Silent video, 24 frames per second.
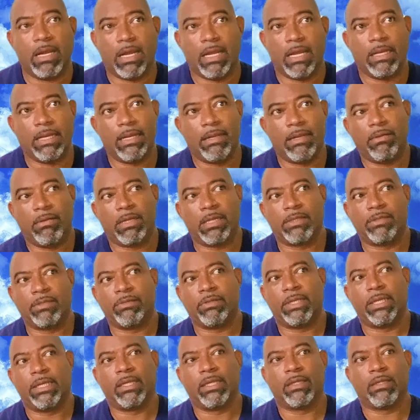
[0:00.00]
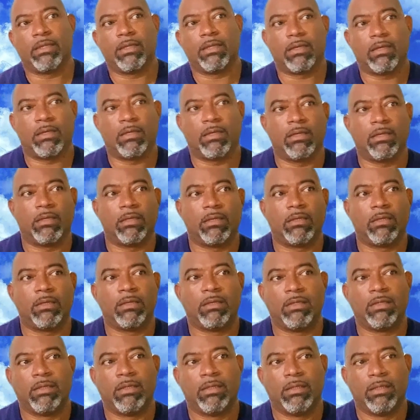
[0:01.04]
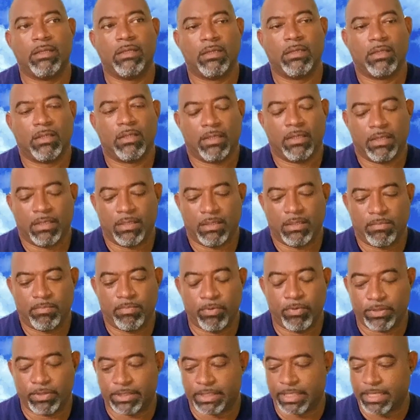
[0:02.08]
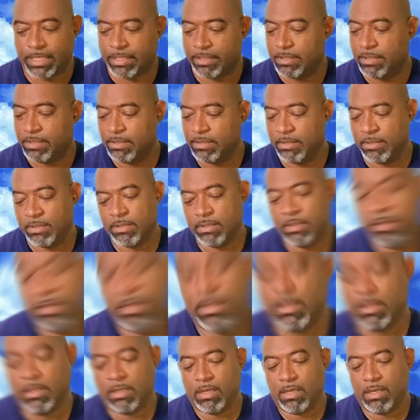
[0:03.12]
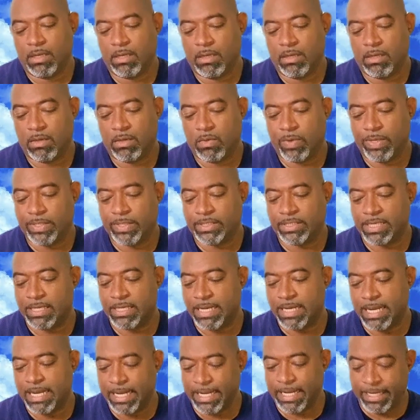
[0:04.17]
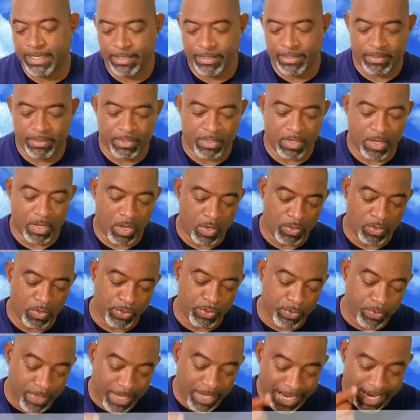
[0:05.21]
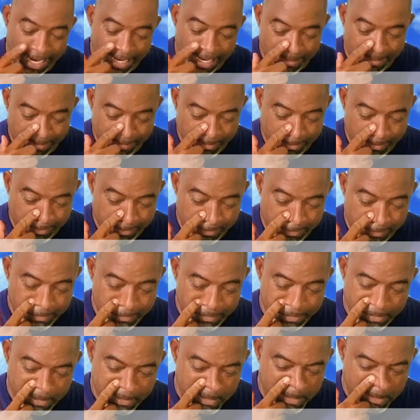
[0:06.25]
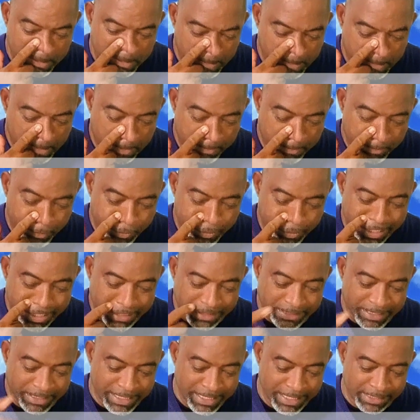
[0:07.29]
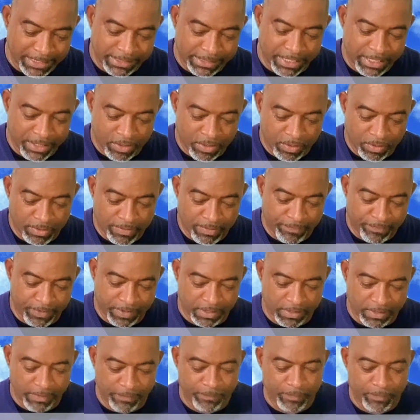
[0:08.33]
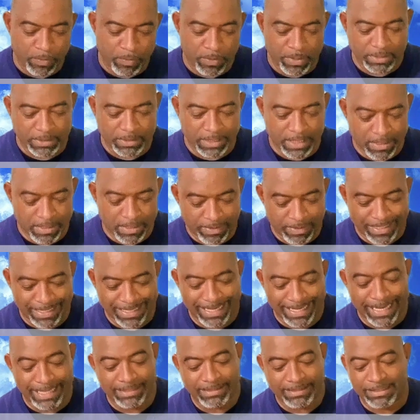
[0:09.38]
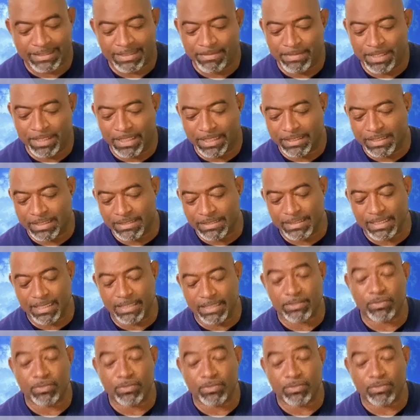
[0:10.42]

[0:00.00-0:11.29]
I look at you like, oh, poor child. Question 9. How do you handle procrastination or difficulty focusing with less stimulating tasks?